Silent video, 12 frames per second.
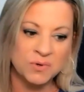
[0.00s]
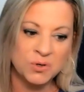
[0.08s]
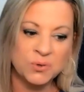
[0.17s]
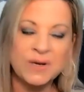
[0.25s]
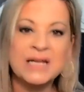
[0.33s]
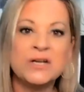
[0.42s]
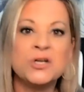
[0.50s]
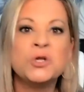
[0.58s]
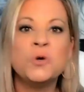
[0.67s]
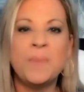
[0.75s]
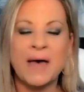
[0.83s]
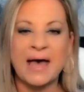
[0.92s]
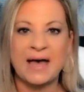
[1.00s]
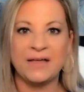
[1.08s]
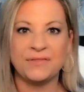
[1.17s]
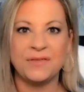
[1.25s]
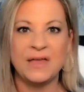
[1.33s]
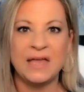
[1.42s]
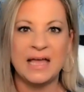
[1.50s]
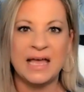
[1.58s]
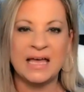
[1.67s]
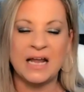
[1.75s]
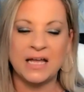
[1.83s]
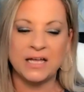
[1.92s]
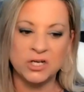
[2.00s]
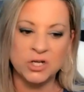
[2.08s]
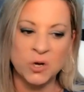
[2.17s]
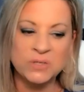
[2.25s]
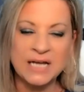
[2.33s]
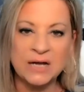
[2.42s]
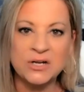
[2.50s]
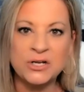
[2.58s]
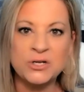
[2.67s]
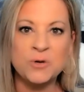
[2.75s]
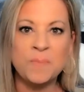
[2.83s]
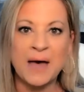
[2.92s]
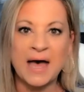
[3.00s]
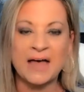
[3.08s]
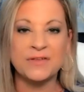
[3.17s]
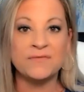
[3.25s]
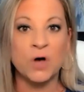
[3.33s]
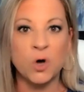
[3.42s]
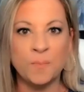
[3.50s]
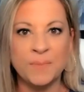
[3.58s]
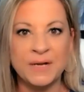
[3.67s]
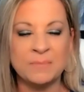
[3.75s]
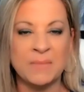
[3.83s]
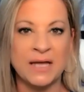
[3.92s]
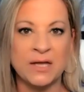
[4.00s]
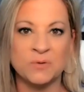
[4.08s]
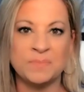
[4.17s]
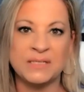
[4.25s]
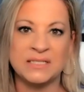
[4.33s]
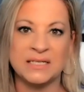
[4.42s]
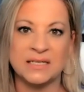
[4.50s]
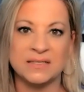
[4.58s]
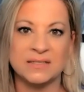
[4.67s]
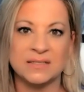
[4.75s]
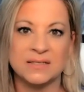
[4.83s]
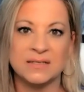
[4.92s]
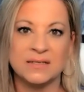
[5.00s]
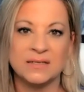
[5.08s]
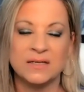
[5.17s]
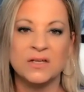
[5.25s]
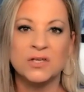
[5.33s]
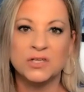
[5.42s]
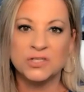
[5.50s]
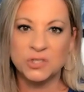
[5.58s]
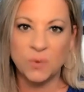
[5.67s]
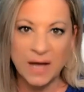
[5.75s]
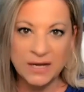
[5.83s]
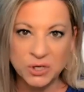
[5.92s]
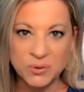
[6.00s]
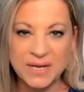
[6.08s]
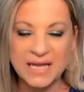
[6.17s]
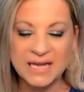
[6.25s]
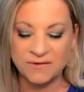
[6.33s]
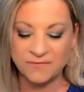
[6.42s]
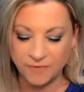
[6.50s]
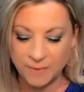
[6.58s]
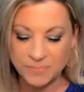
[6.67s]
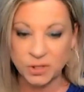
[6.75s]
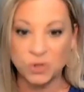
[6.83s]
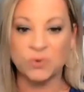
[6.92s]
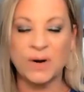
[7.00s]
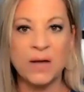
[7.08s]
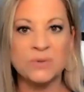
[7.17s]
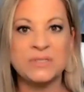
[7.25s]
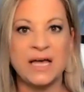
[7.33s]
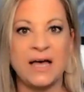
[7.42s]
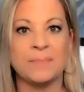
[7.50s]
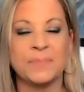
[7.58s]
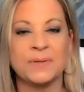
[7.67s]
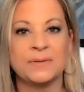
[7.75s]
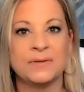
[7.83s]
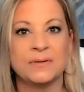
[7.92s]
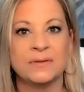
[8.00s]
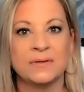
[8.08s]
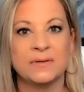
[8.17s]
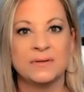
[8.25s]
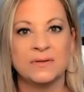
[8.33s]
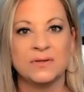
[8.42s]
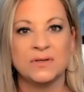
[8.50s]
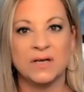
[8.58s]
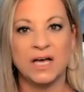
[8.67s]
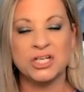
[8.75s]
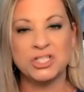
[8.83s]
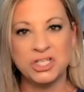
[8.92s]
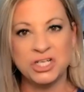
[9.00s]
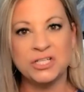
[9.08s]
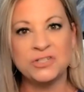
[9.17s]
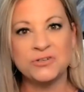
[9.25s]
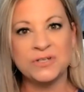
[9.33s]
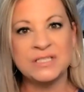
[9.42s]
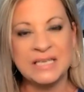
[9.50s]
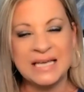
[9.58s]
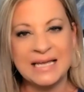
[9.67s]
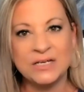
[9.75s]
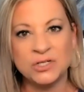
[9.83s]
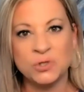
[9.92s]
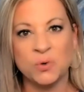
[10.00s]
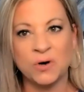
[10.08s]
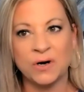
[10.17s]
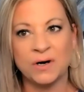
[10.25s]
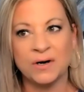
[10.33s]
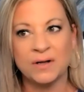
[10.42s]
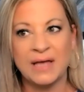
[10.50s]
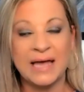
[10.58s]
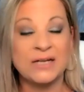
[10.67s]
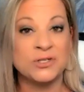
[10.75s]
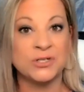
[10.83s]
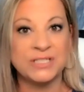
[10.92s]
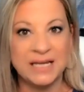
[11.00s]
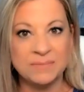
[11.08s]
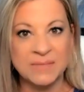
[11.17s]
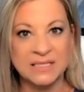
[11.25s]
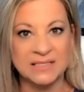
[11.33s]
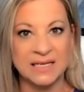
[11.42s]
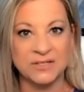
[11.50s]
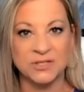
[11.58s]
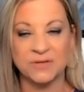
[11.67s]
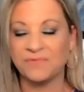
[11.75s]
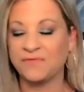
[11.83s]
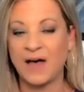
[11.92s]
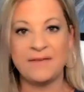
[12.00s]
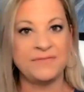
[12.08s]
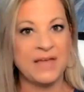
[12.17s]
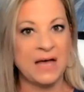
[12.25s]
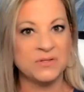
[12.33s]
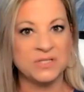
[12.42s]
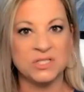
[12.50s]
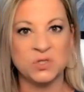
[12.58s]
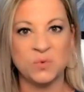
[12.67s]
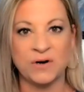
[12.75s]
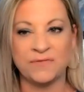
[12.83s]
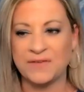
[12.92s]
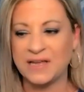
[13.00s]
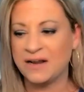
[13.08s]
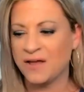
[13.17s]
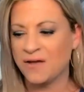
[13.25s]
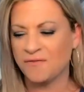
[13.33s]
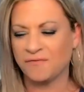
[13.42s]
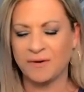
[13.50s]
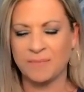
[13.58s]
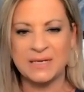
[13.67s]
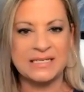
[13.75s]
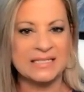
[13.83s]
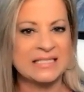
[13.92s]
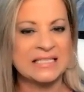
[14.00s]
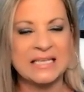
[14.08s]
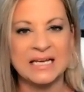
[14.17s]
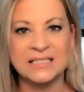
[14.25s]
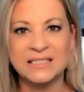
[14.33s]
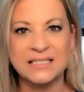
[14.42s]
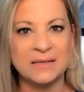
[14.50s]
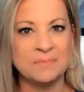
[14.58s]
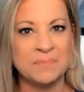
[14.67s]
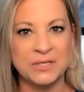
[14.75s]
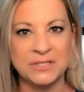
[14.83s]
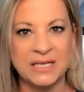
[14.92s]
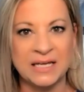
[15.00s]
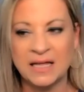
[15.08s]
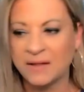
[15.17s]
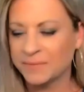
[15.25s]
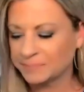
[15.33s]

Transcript: create a new path, and I could go down a new path of opening my own business. So I created from the ground up a children's indoor entertainment center, 5,000 square feet from a disgusting building.